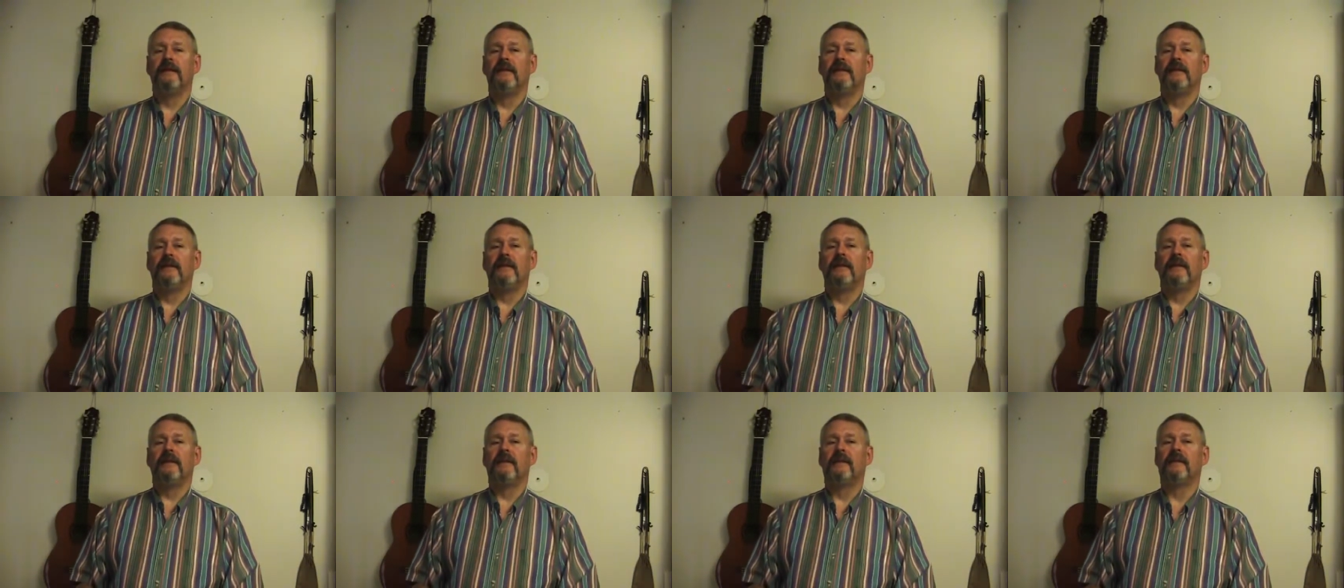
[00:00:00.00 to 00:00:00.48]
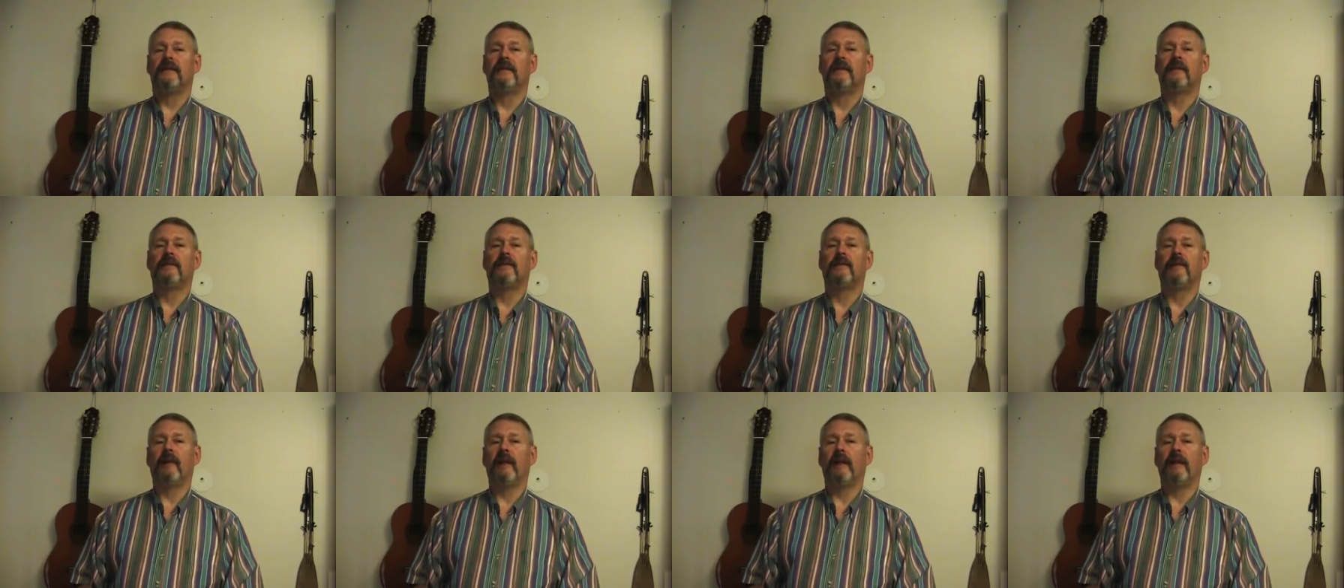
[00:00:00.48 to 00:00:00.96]

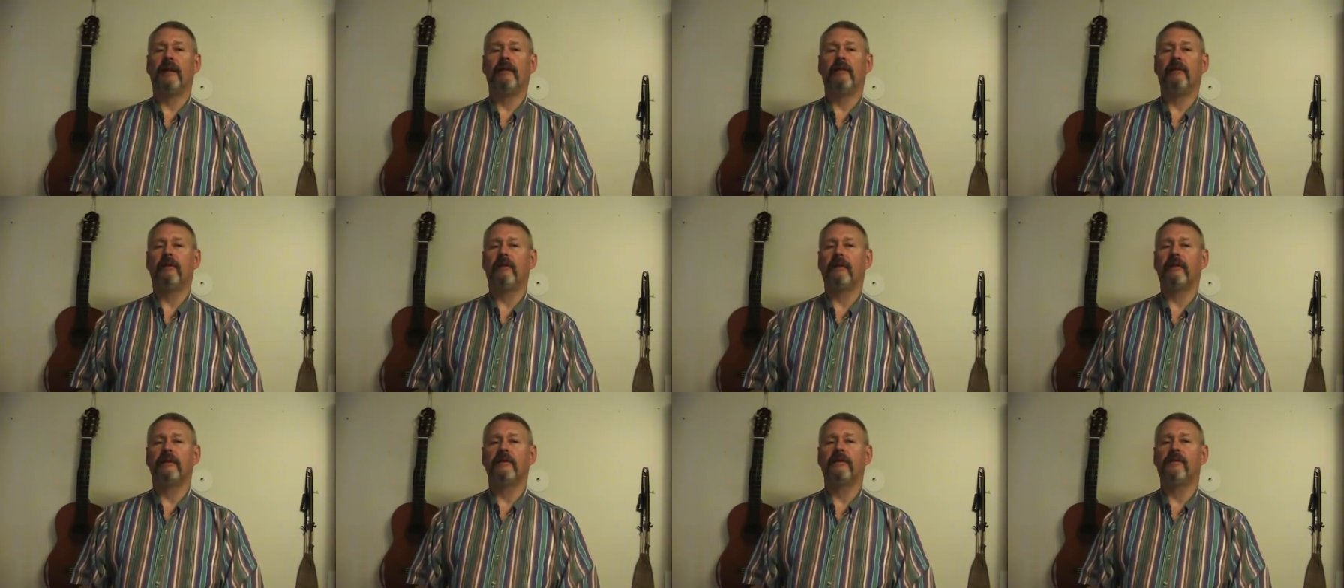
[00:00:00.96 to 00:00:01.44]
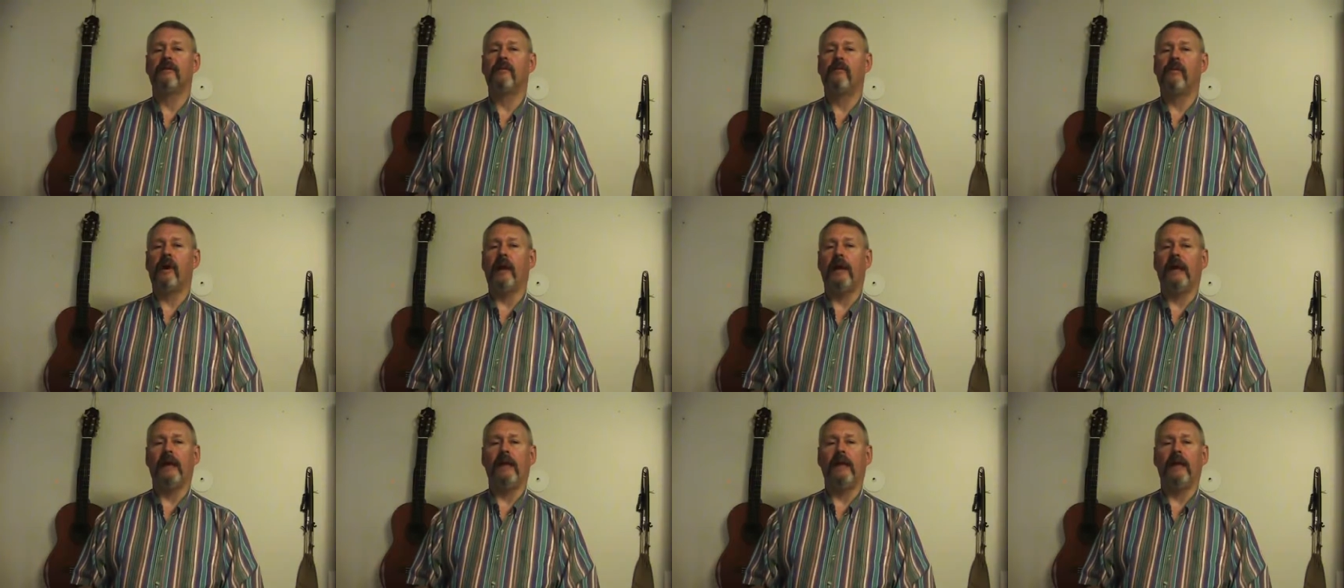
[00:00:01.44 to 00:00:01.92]
Splendorous
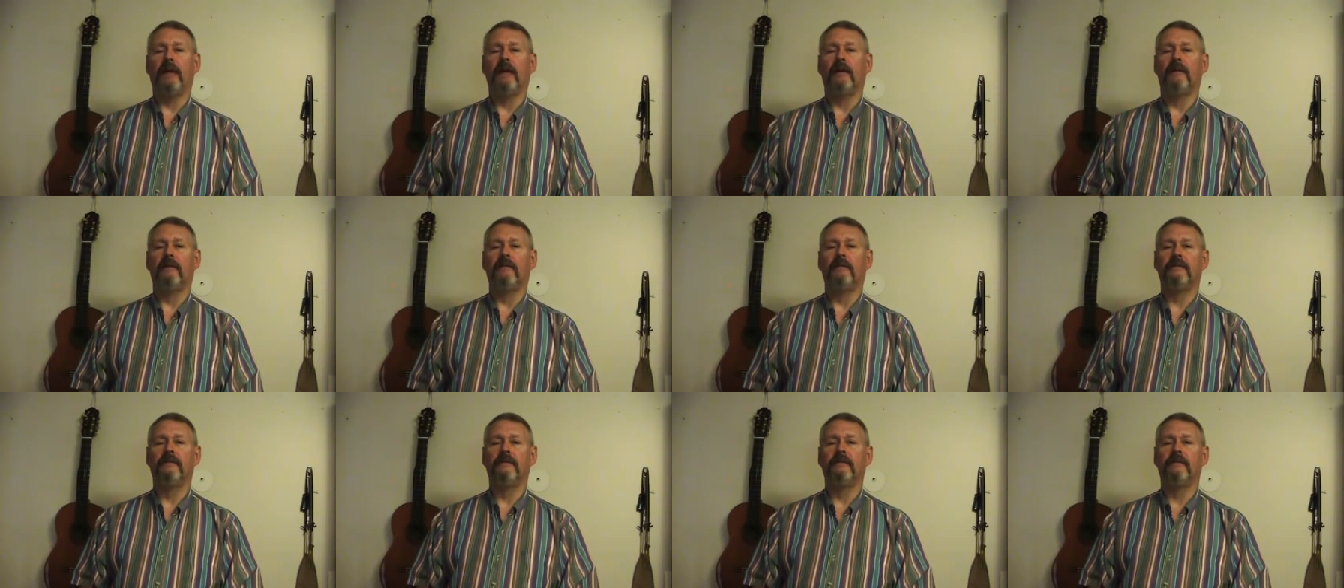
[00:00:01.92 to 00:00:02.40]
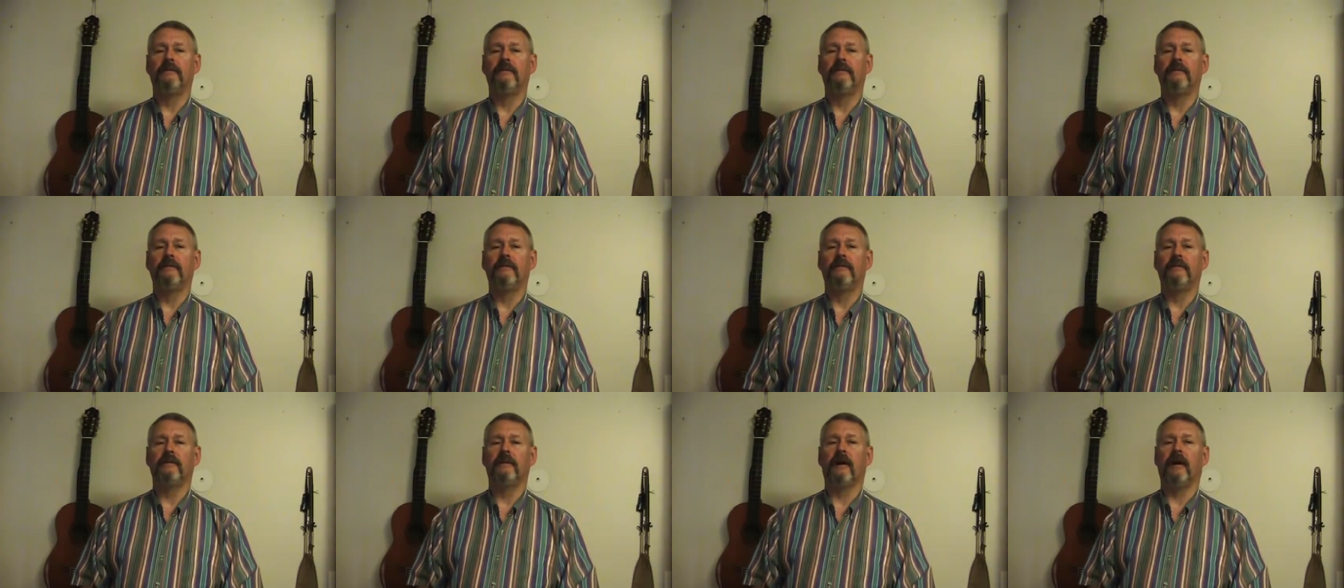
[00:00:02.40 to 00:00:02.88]
wake
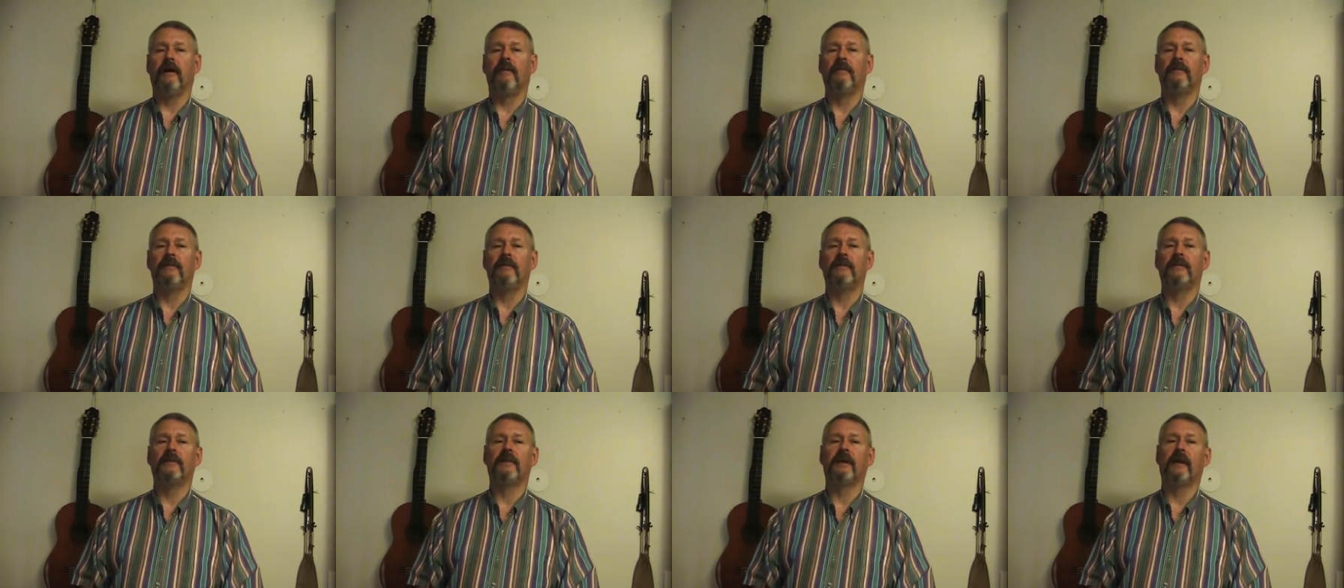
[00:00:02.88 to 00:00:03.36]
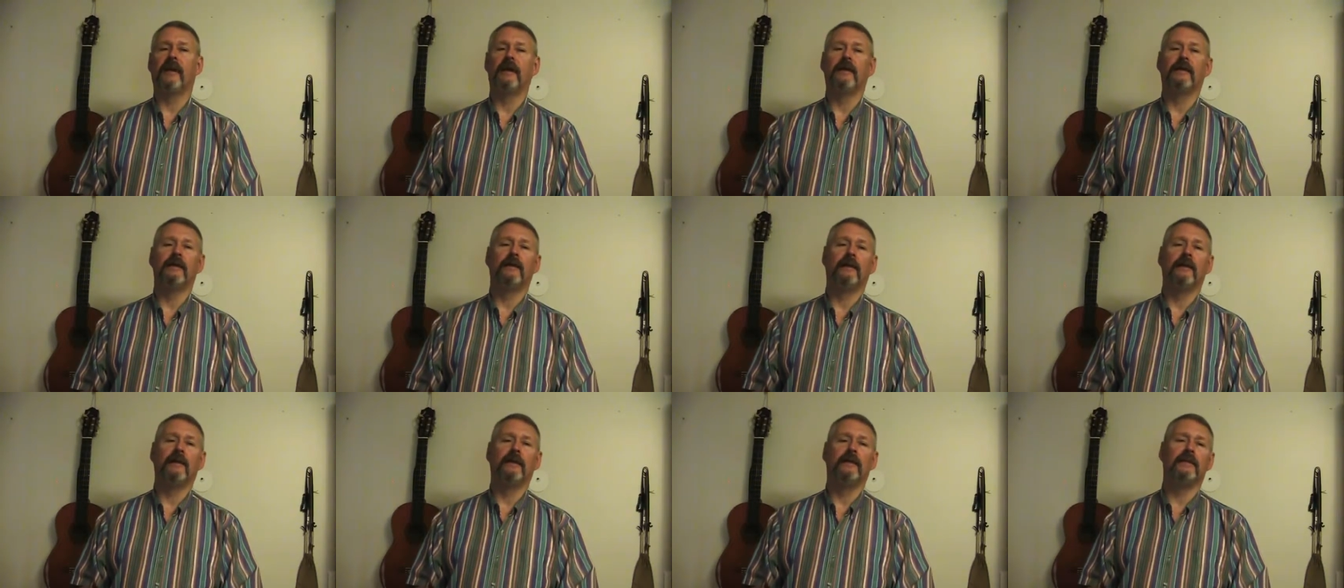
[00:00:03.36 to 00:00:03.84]
of sun
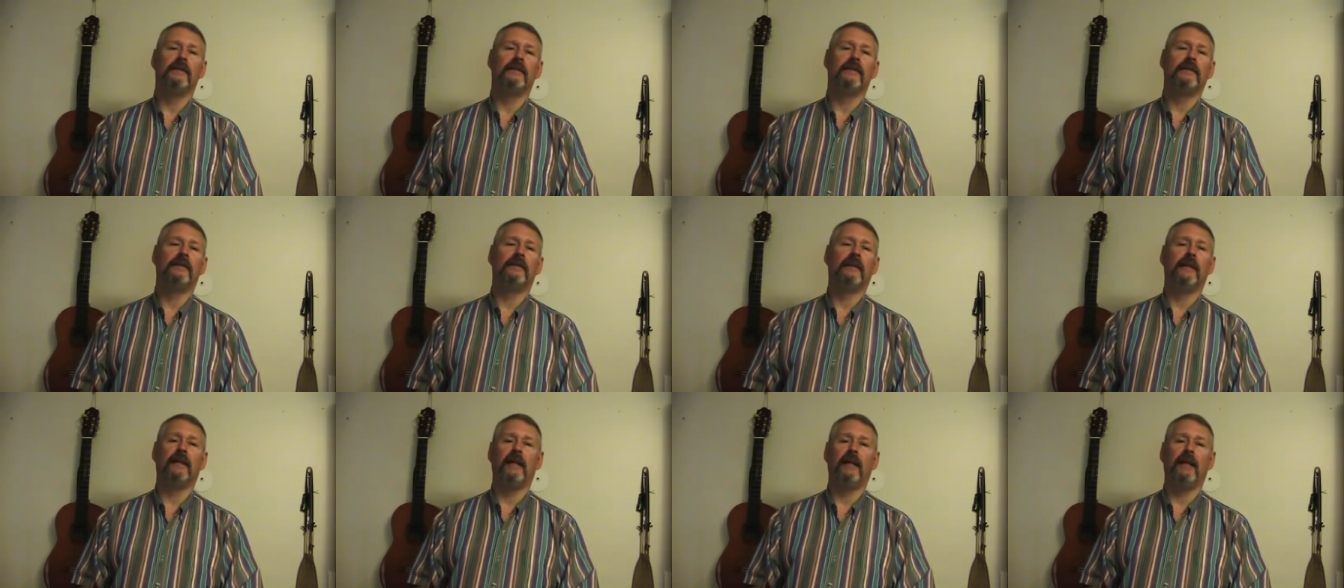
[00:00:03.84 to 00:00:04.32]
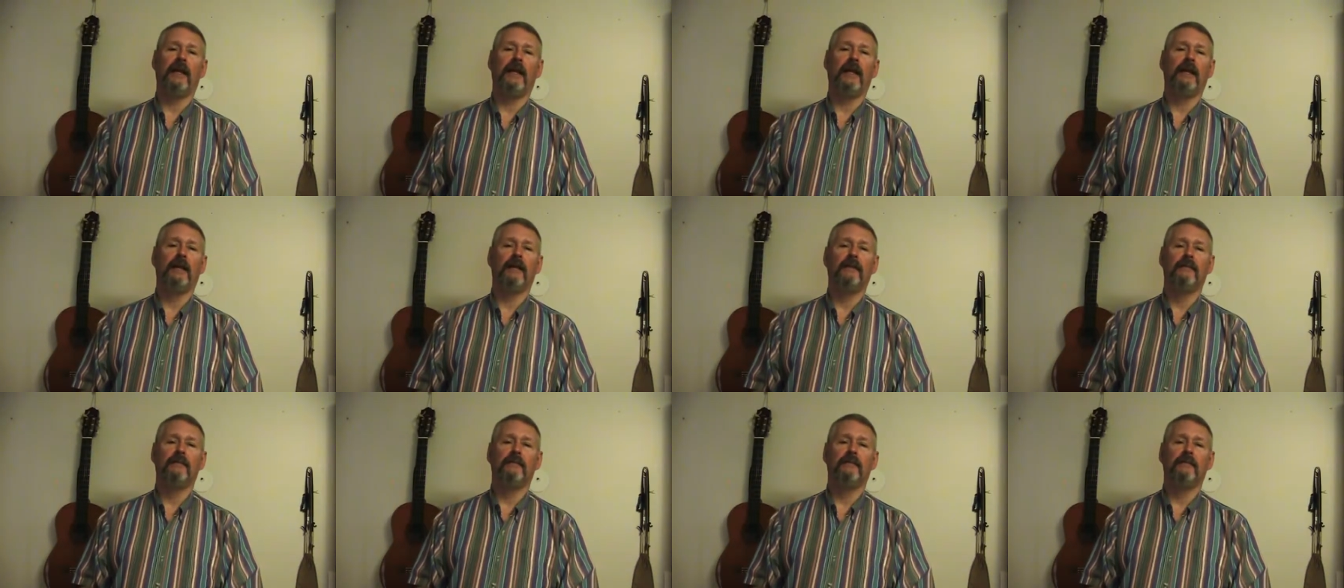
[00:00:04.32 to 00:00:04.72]
and sea